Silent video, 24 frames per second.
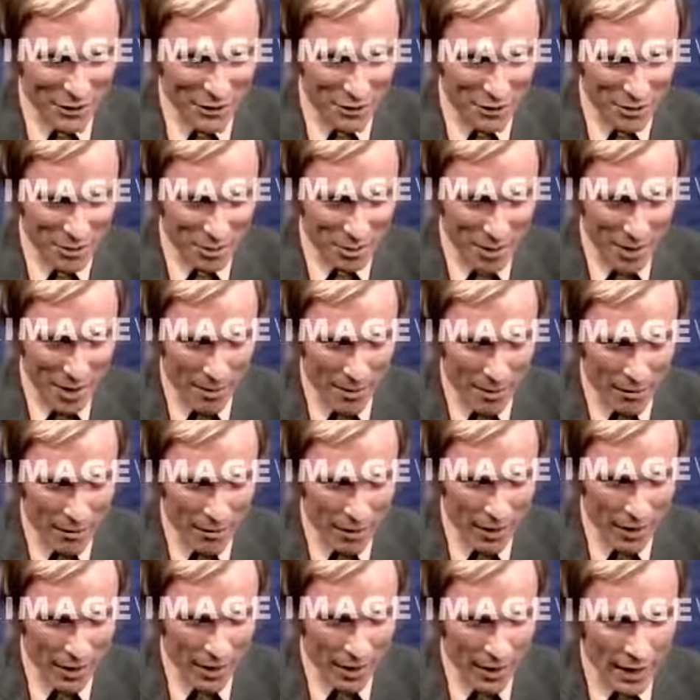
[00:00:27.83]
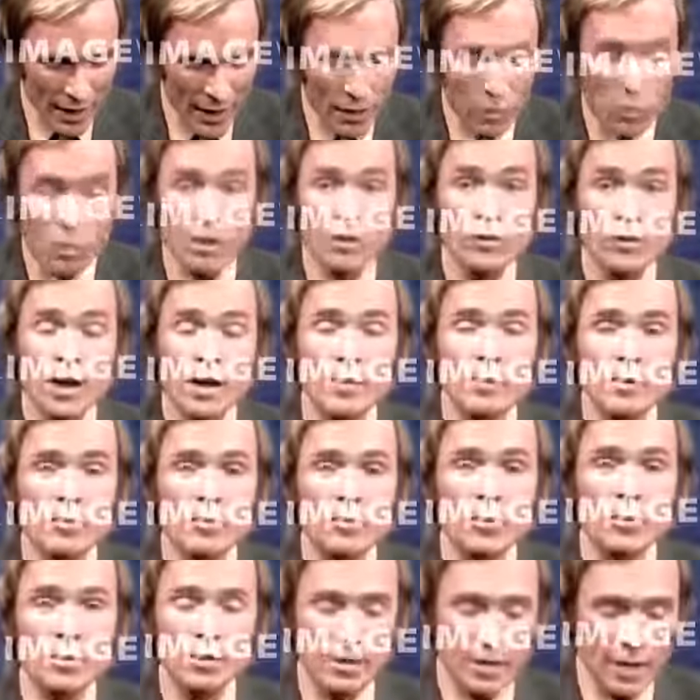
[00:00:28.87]
just as he promised. And the World
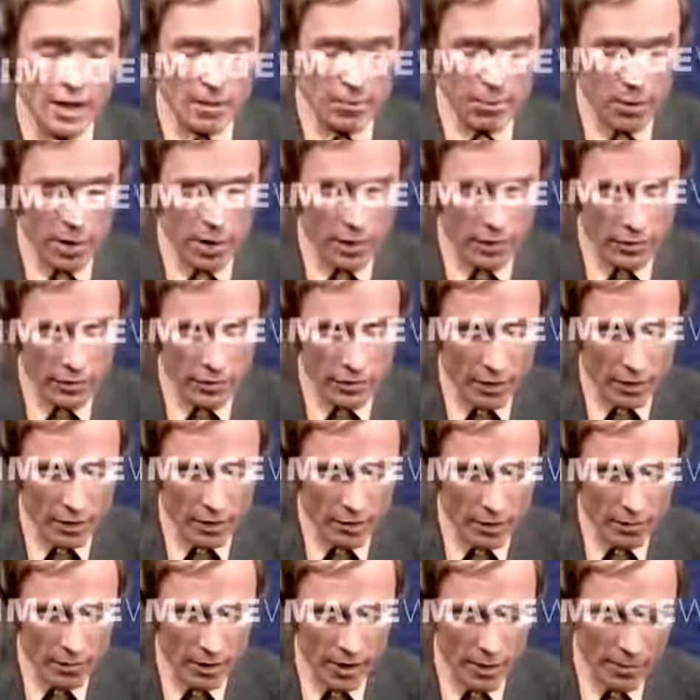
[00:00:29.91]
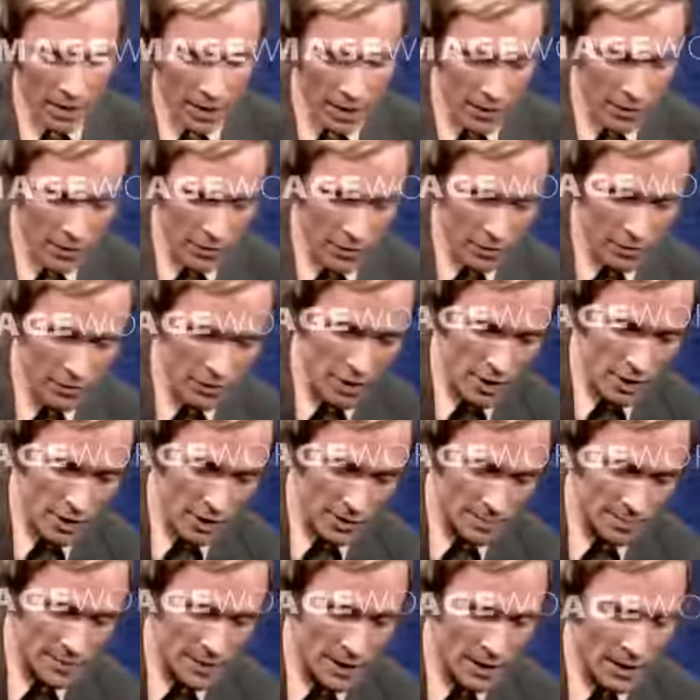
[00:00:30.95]
Championship will take place uh, sometime later this
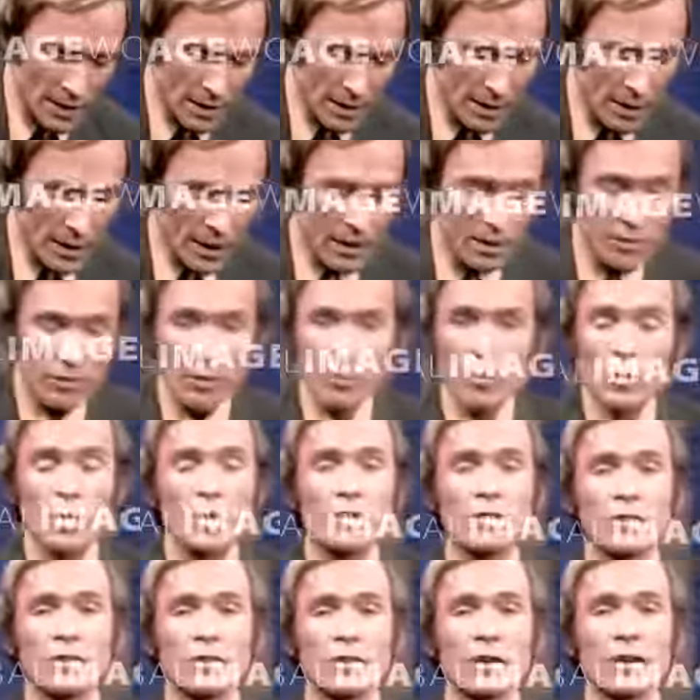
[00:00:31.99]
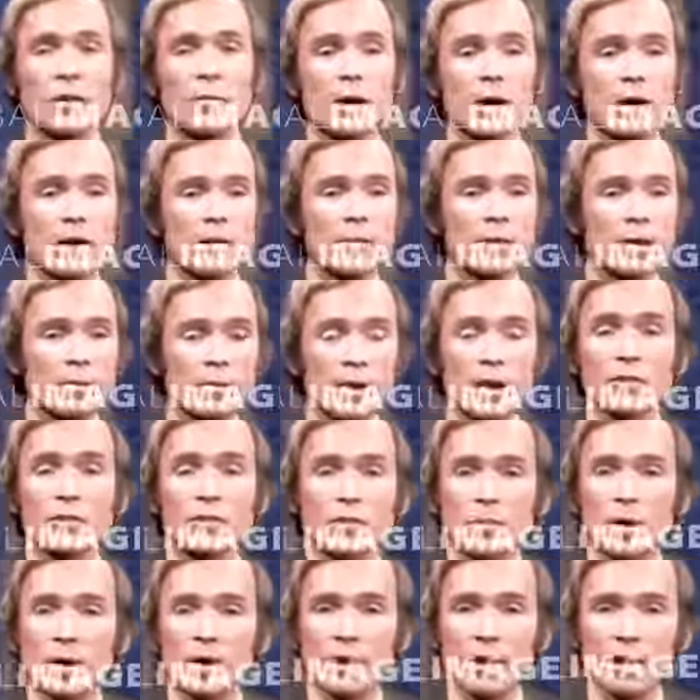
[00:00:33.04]
year. And someone recently said about him at a match
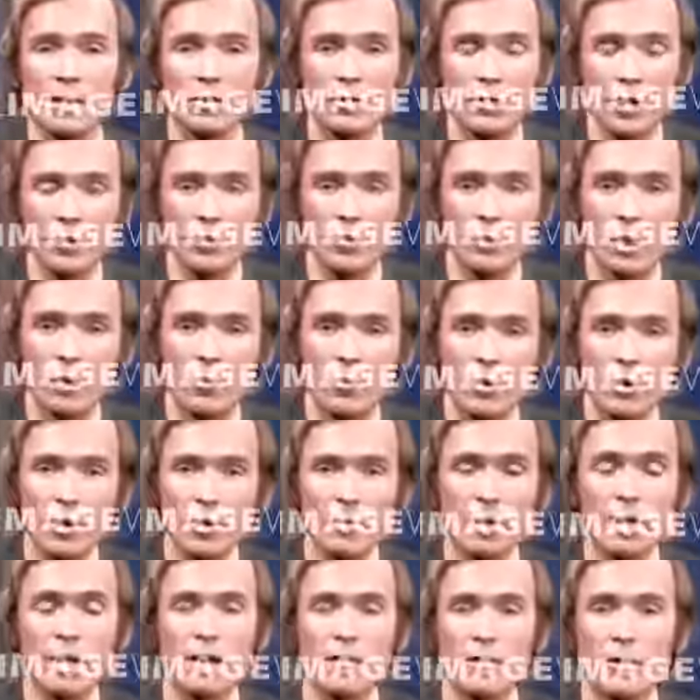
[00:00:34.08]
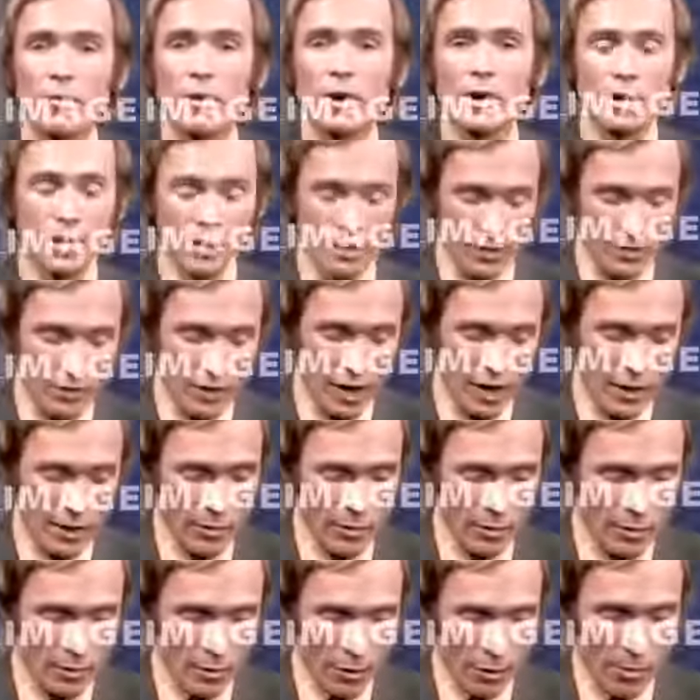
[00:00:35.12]
at the Manhattan Chess Club where he beat everybody in
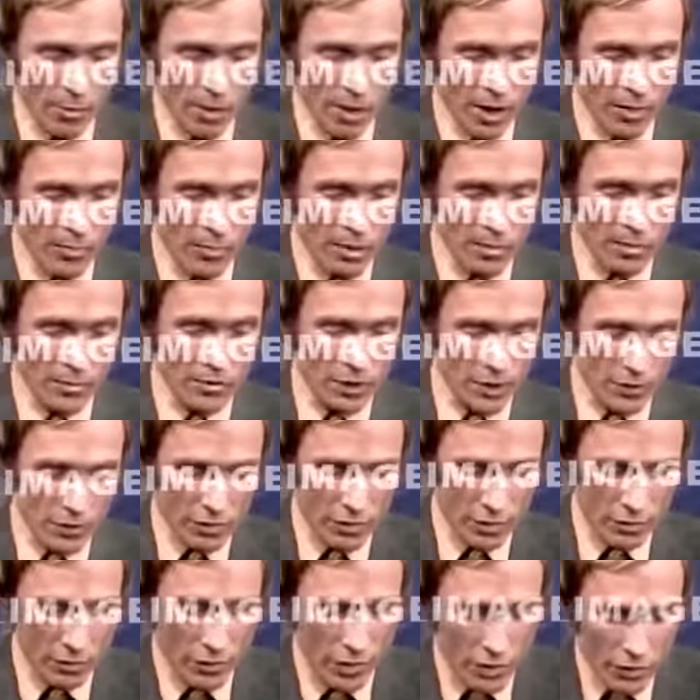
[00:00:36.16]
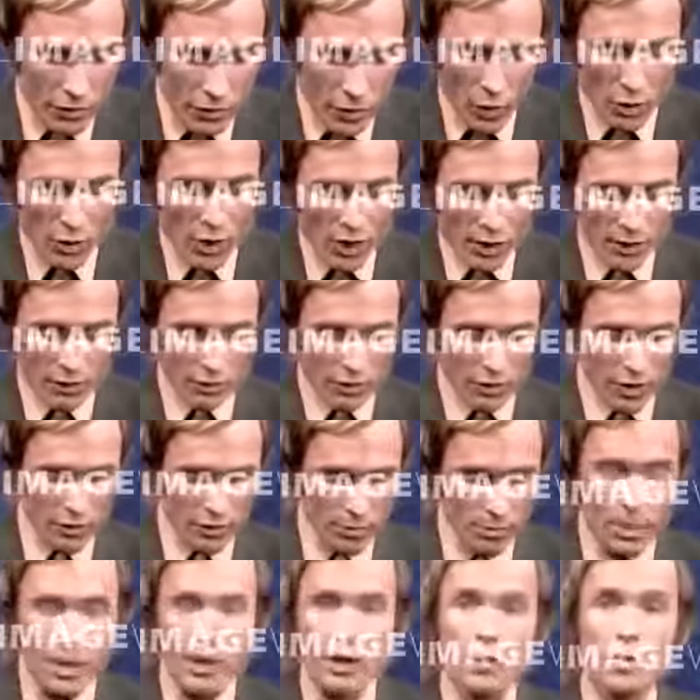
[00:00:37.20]
sight with no problems. He's just the greatest
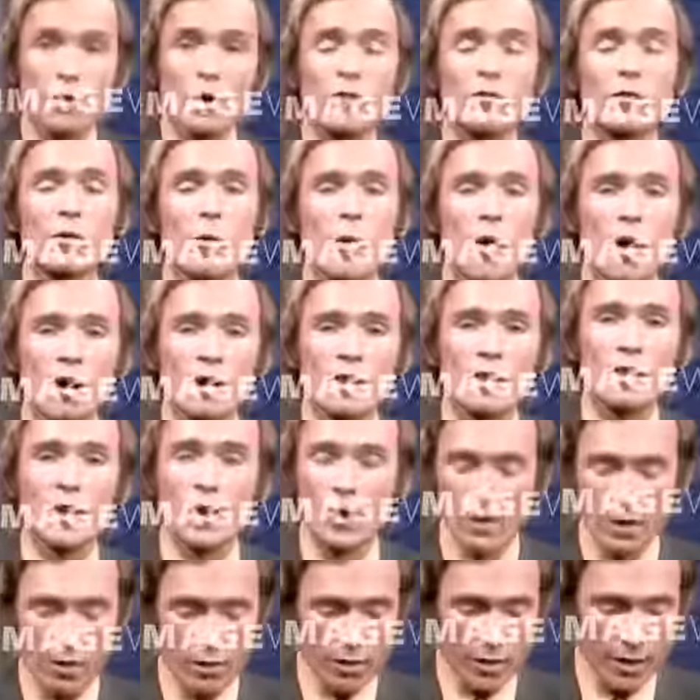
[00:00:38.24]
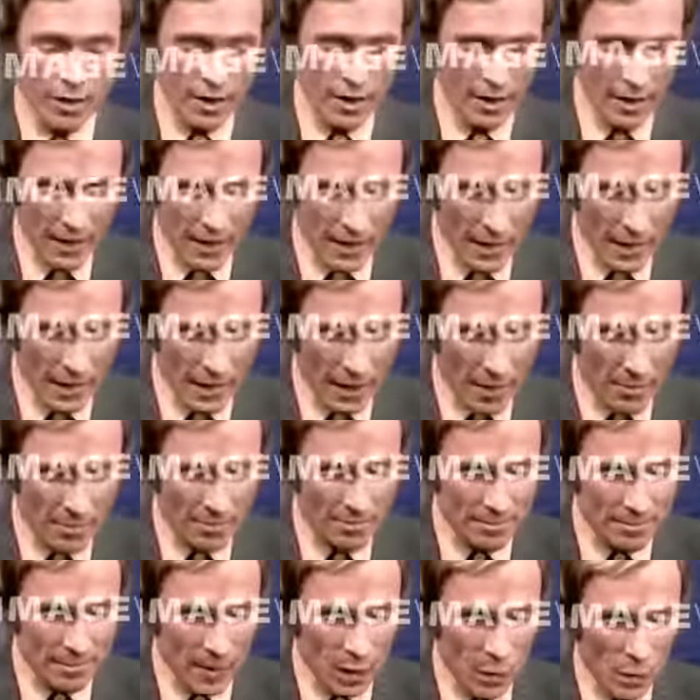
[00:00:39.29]
chess player who ever walked the earth.
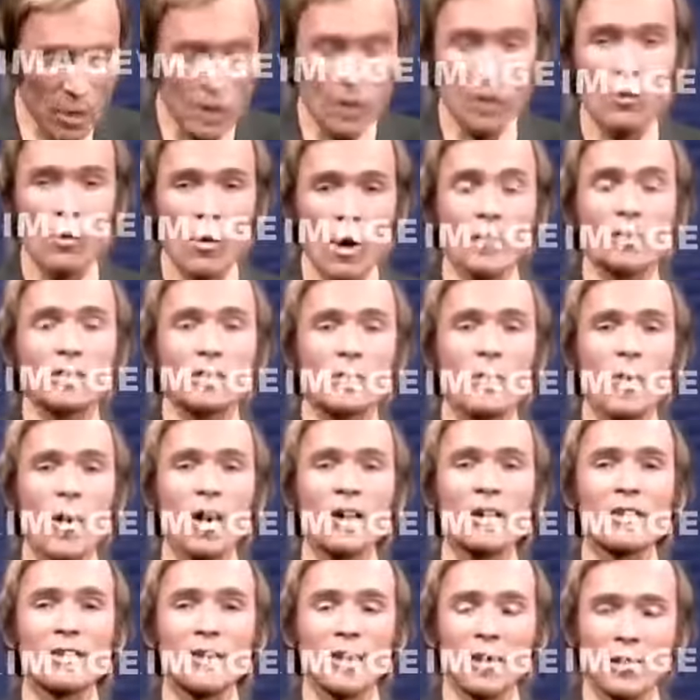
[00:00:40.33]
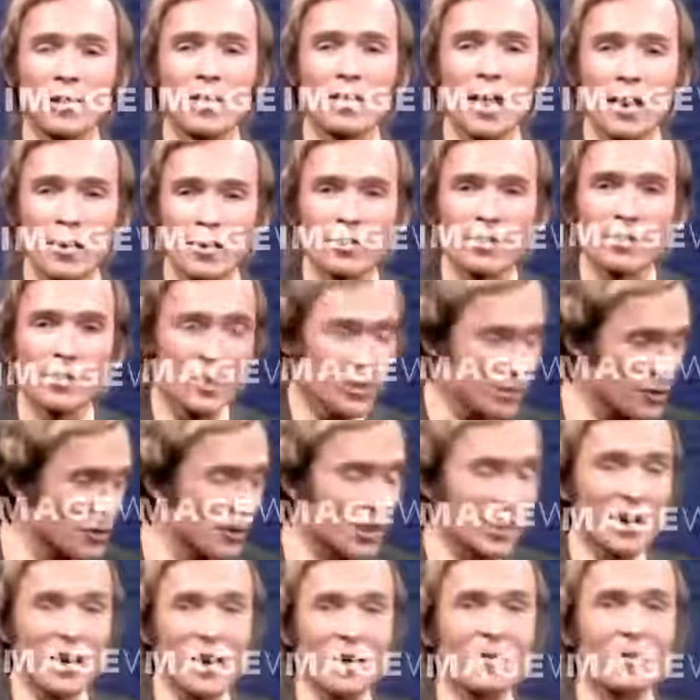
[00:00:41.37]
Um, will you watch him walk the earth out to this
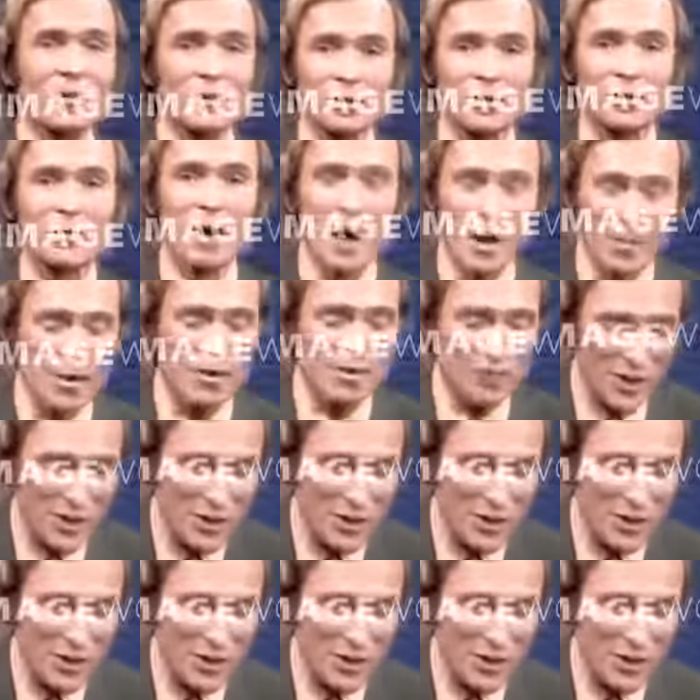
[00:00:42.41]
chair, Mr. Bobby